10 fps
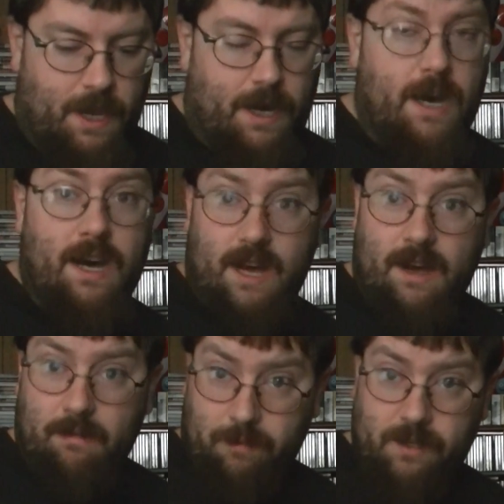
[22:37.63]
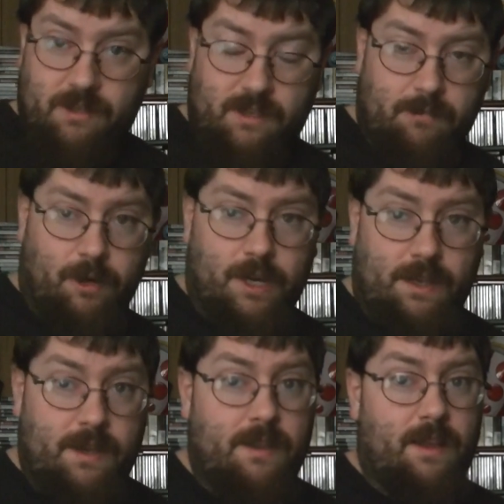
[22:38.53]
Uh, went to the
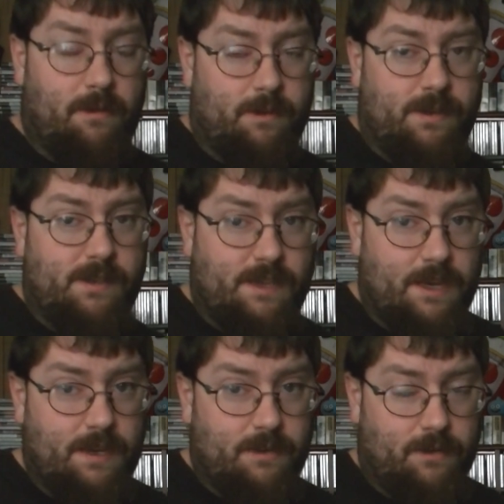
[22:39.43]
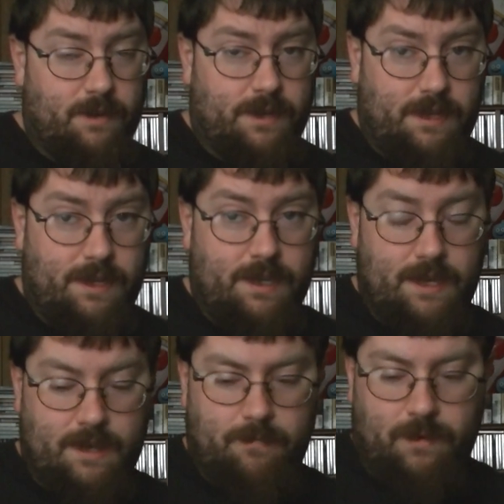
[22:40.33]
one that was uh, during the
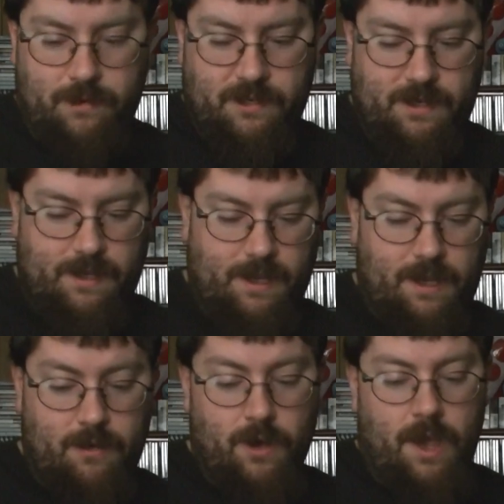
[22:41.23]
end portion of the year,